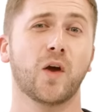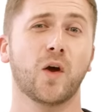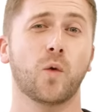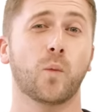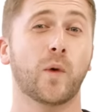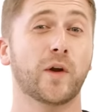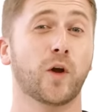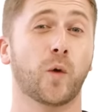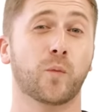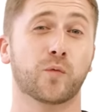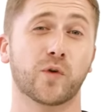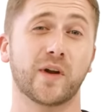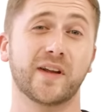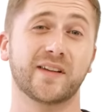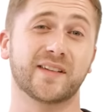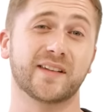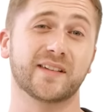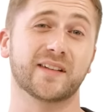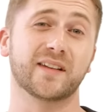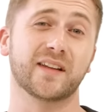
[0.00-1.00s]
When
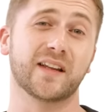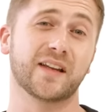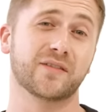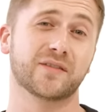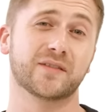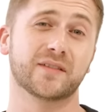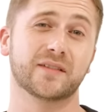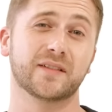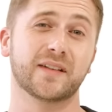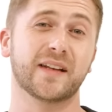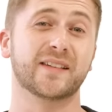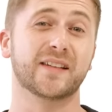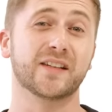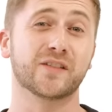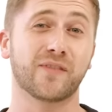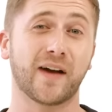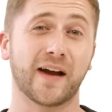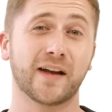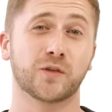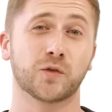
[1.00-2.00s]
operating the lift, it is
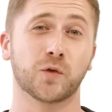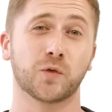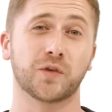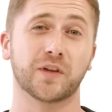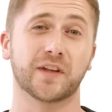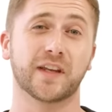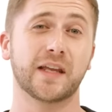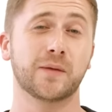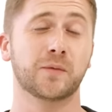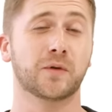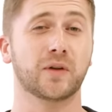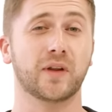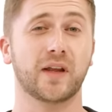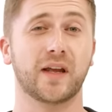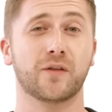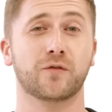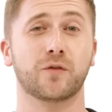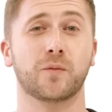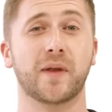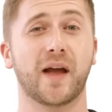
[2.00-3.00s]
vital to keep
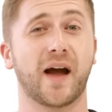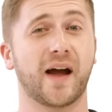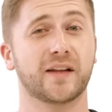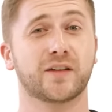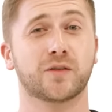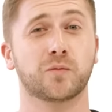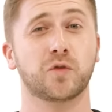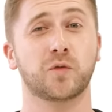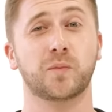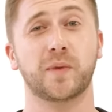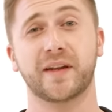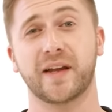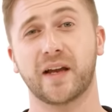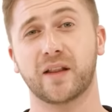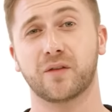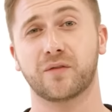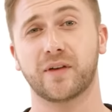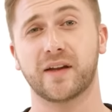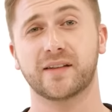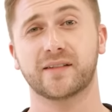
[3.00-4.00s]
clear from the items being
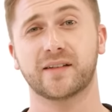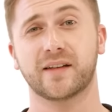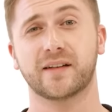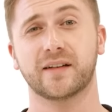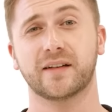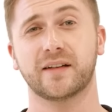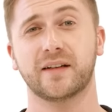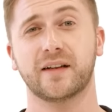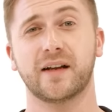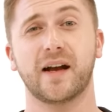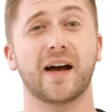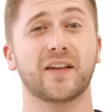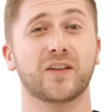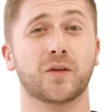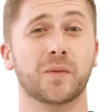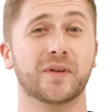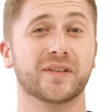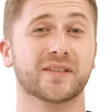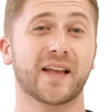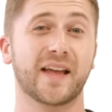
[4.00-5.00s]
elevated, as a
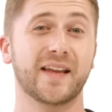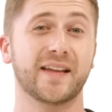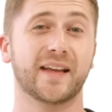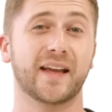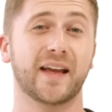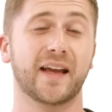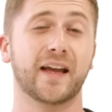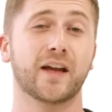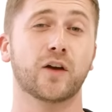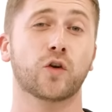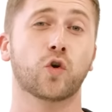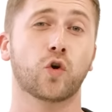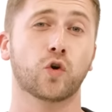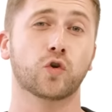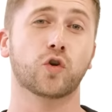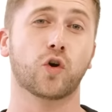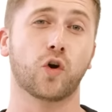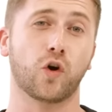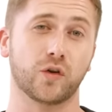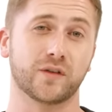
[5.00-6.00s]
mistake here
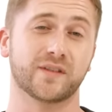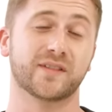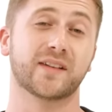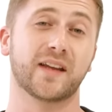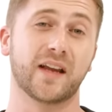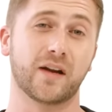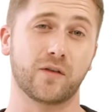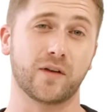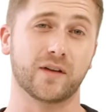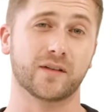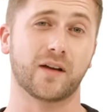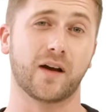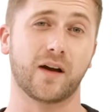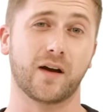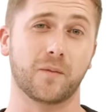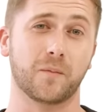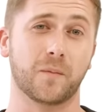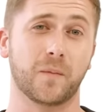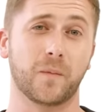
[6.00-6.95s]
could cause serious harm.